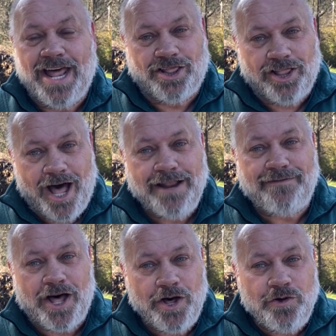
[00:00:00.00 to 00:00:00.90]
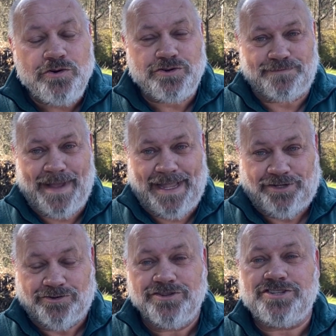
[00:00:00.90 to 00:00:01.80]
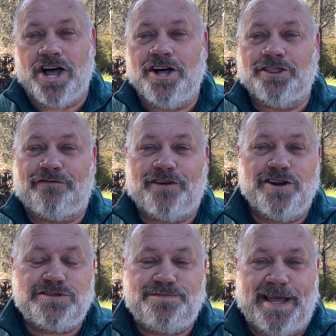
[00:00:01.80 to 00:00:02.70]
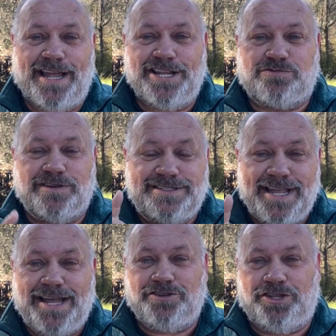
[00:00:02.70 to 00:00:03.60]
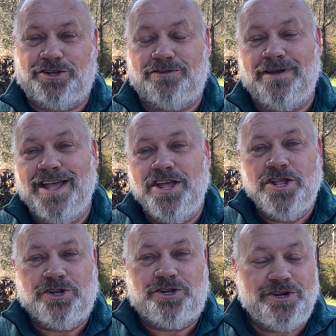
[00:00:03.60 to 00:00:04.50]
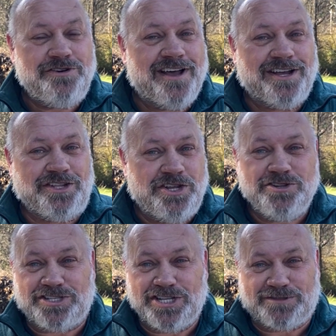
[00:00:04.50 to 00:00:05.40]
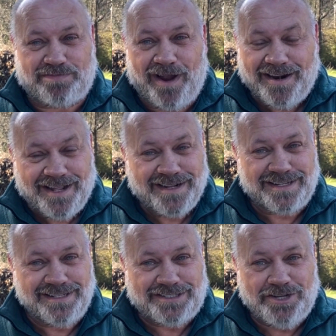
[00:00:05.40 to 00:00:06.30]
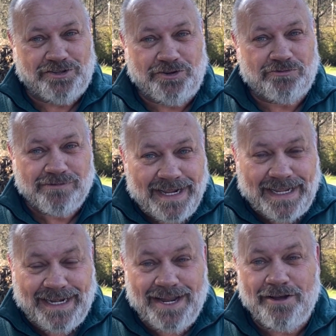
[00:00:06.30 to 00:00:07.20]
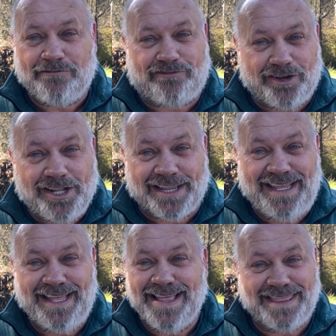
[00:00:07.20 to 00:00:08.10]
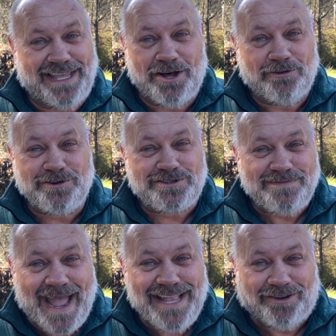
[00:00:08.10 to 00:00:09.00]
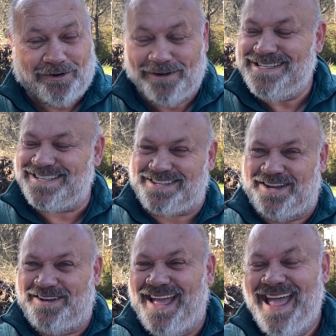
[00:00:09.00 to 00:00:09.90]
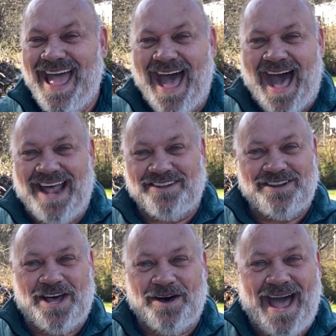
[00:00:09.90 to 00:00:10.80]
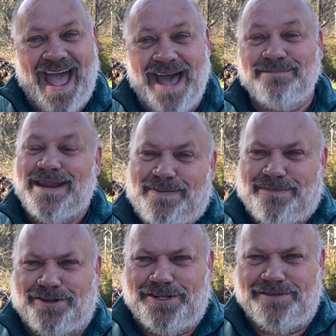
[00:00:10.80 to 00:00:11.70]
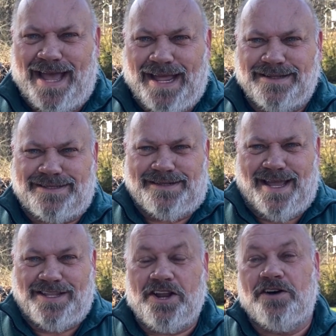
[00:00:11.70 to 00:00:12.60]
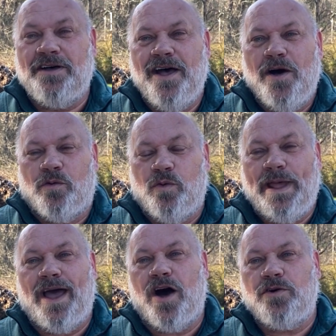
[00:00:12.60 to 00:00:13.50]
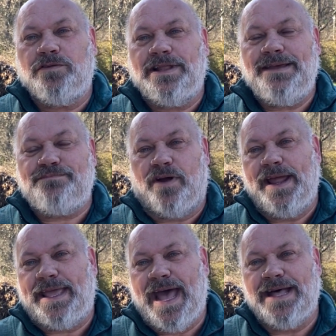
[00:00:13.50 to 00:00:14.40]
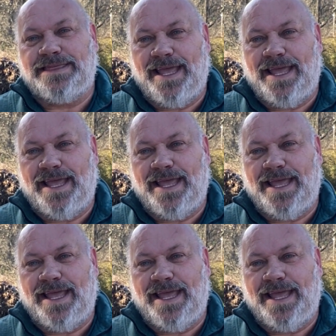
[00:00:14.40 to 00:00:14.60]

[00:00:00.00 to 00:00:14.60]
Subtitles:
a lot of owner's manuals on the first page will tell you, do not use this product until you read fully the owner's manual. So I don't know how many people do that today. You know, we only break out the